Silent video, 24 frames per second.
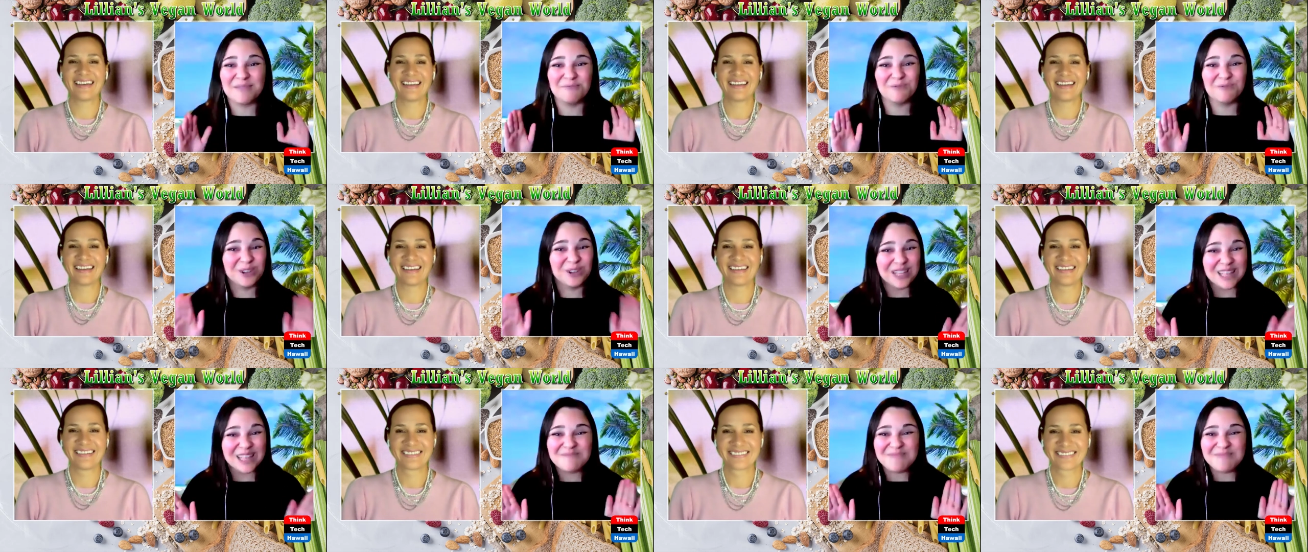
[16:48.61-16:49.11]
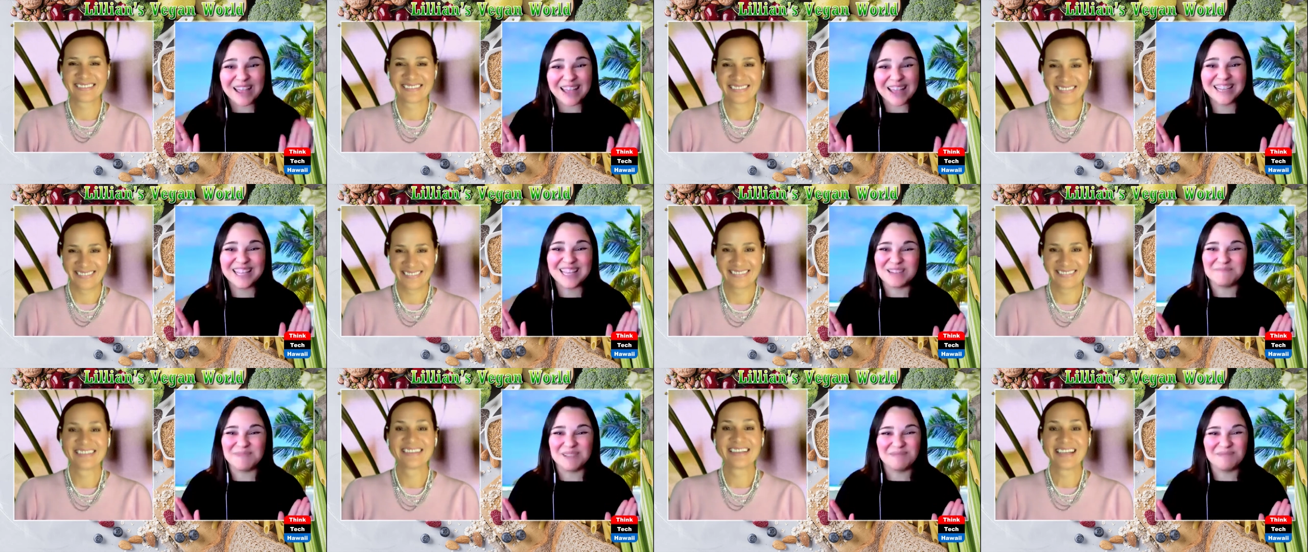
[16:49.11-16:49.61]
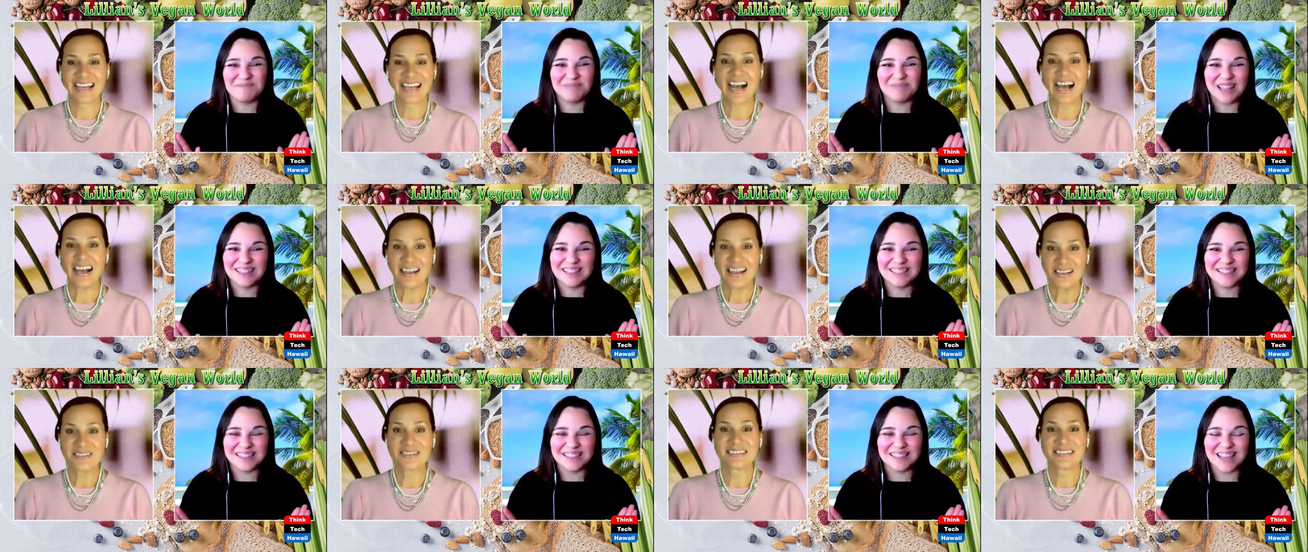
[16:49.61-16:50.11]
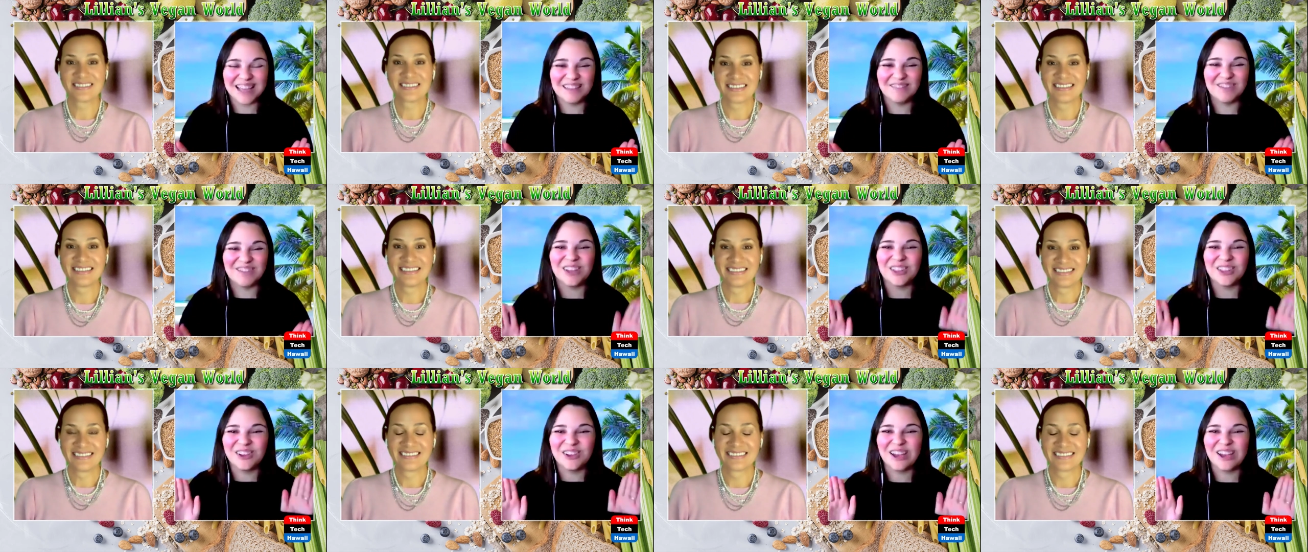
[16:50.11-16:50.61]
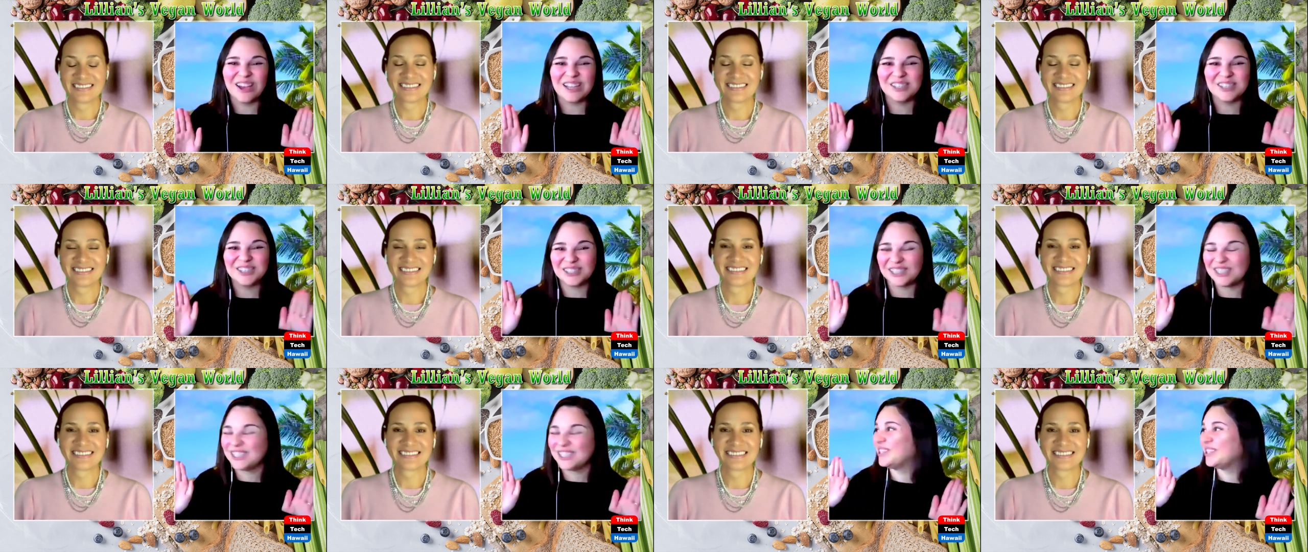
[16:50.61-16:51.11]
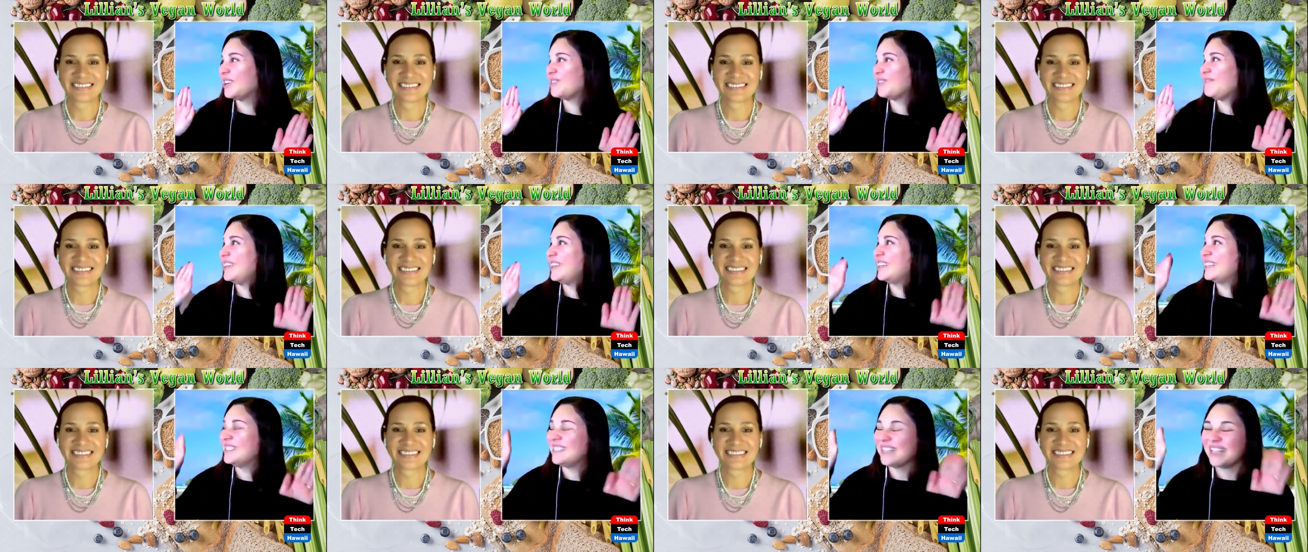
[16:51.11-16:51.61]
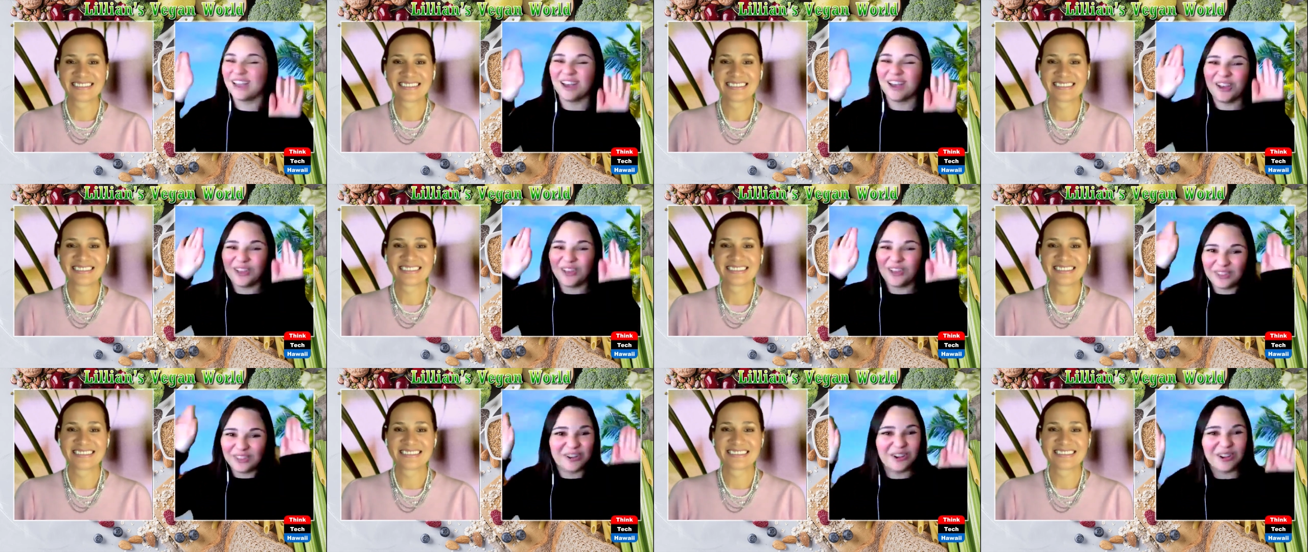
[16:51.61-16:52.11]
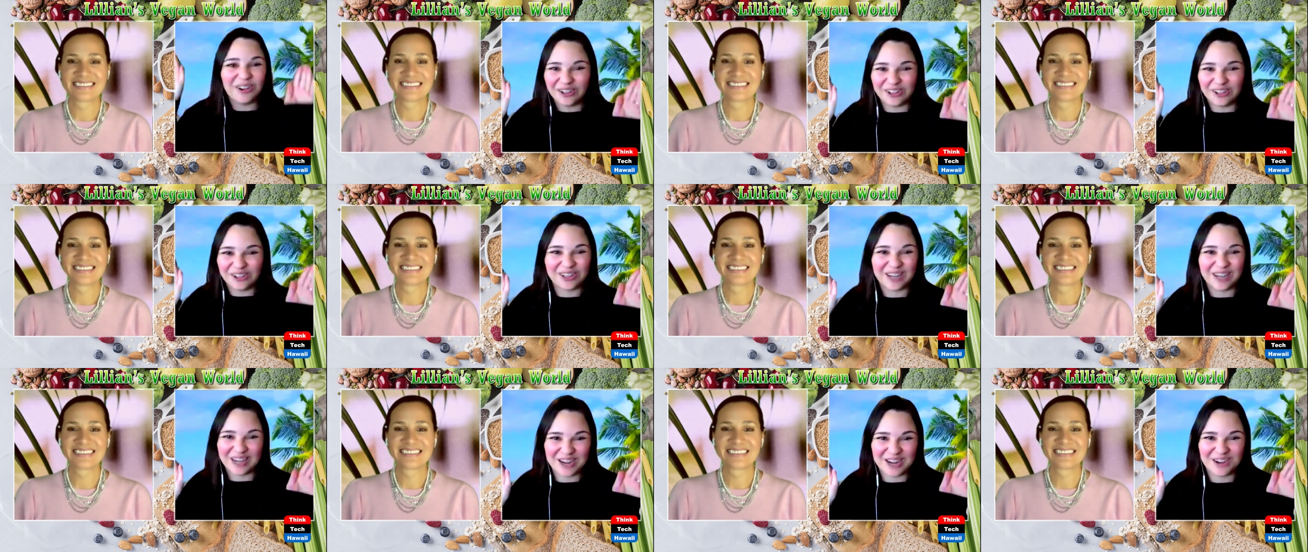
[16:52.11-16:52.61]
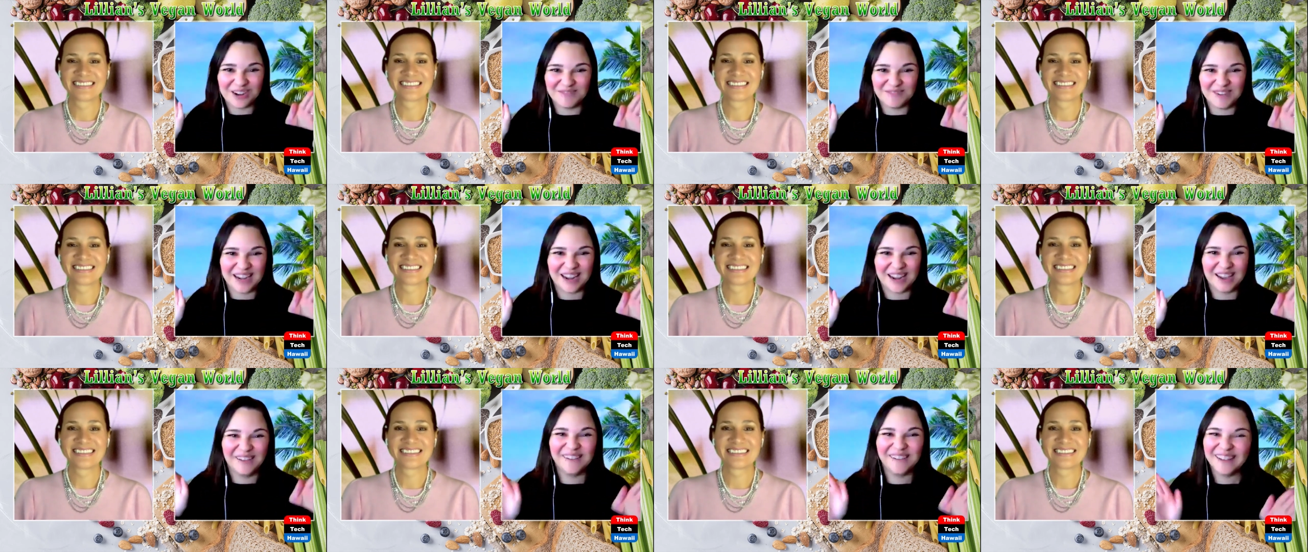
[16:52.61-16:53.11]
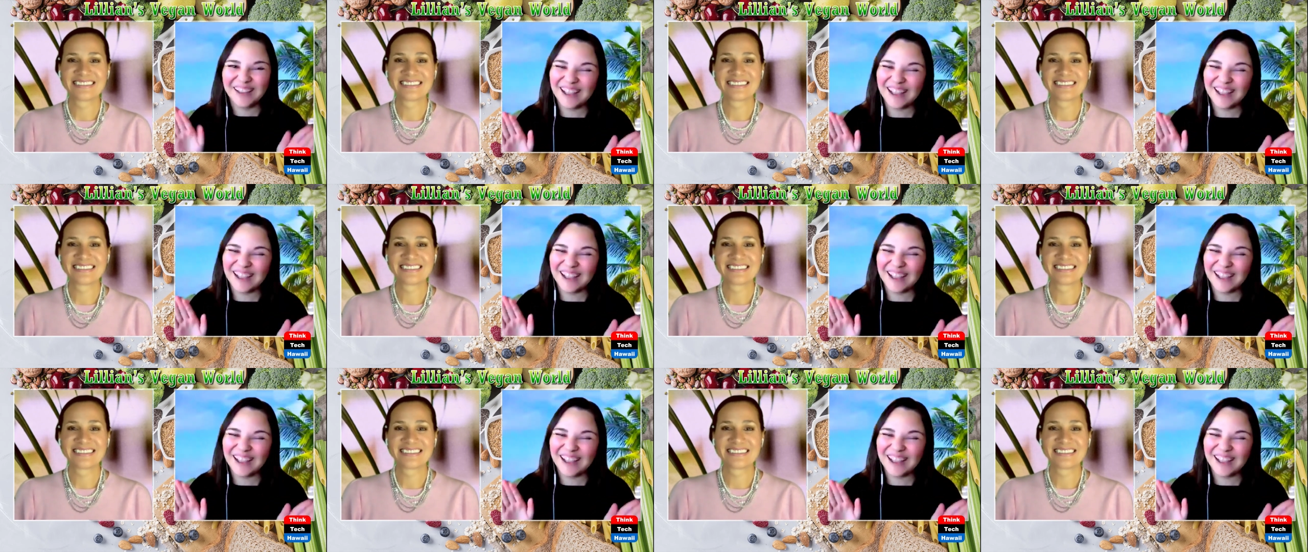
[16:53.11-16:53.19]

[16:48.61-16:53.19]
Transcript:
Speaker 1: really bad at keeping plants alive. Although I shouldn't talk because all, they're all going to hear me now.